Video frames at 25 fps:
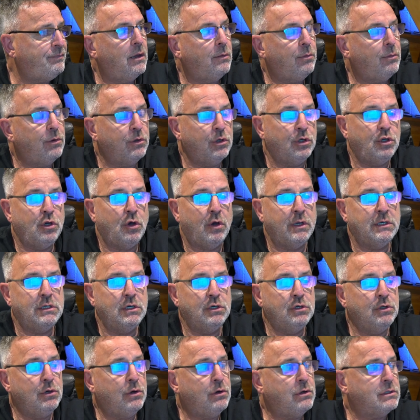But the choice
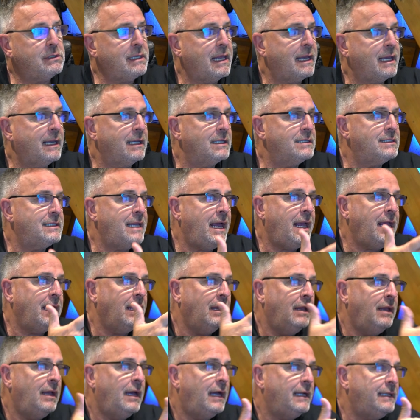is yours. Like I
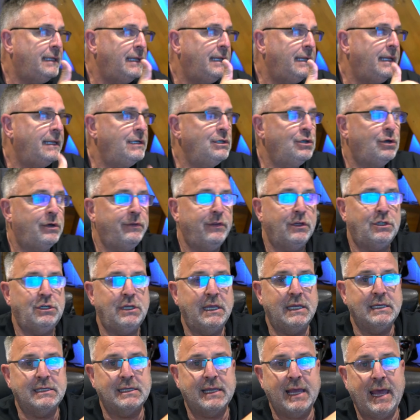say, I did enjoy the
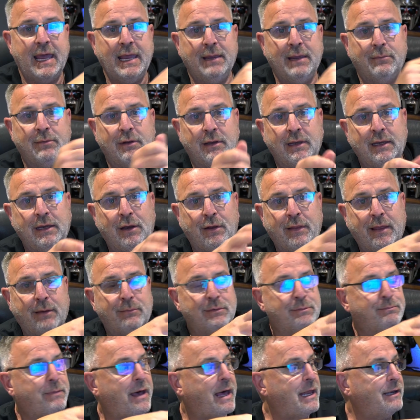cheesecake, but that
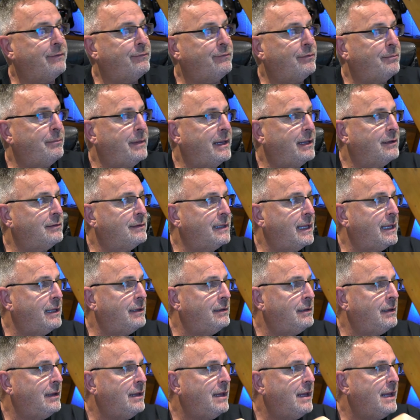was part of a meal
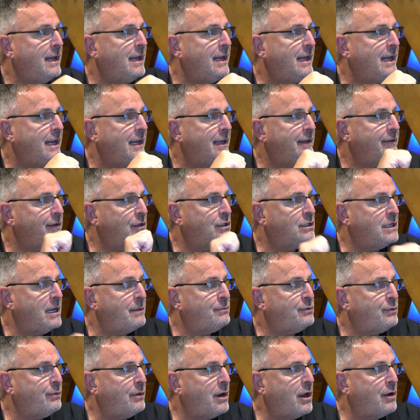deal. The
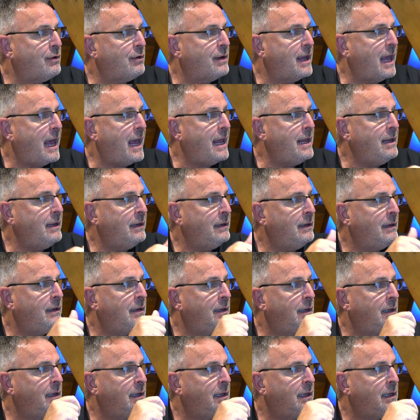chips were okay.
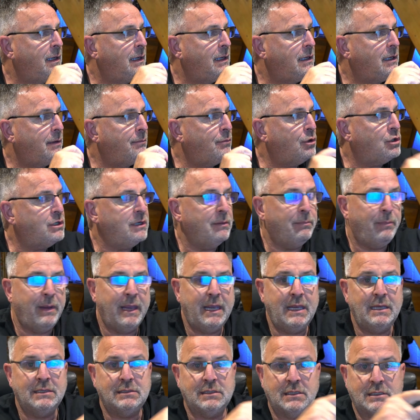The mushy
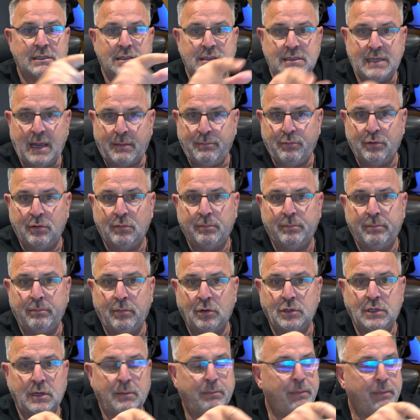peas, the separate
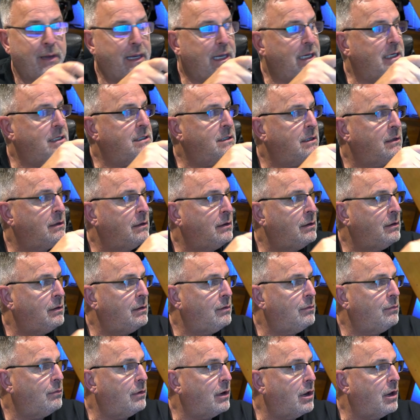mushy peas,
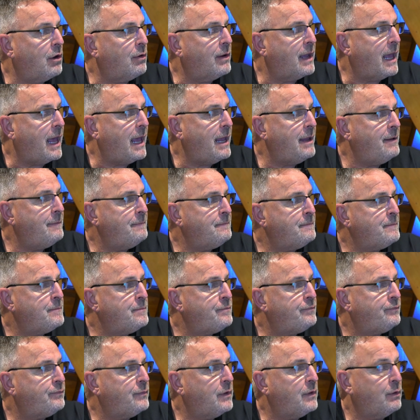were okay.
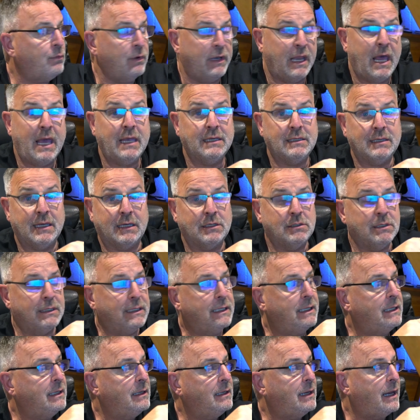They were nice,
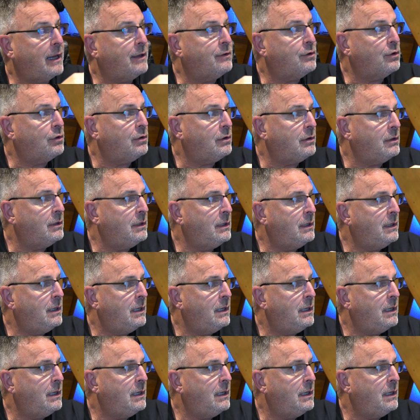actually, I thought.